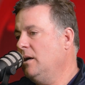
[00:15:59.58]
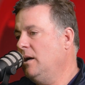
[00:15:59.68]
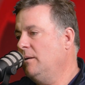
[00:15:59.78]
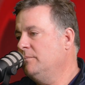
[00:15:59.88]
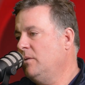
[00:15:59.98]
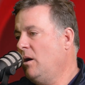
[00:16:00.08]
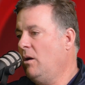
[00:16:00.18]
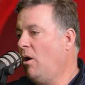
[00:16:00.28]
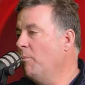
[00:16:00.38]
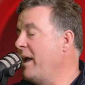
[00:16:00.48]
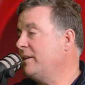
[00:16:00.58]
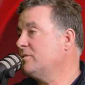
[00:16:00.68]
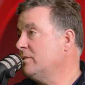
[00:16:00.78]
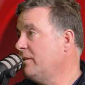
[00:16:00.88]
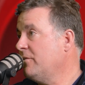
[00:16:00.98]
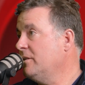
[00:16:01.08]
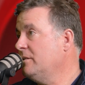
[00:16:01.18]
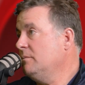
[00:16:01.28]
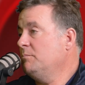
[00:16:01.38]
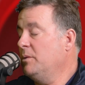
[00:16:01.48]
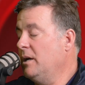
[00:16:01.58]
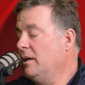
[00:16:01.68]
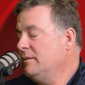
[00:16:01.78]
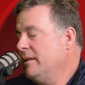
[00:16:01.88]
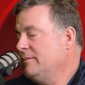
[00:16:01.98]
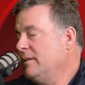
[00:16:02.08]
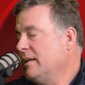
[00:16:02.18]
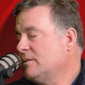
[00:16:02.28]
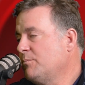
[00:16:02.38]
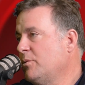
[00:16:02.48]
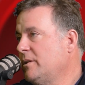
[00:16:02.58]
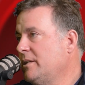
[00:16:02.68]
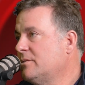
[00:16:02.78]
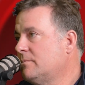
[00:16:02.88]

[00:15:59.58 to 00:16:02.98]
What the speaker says: All banks are different, but that's a pretty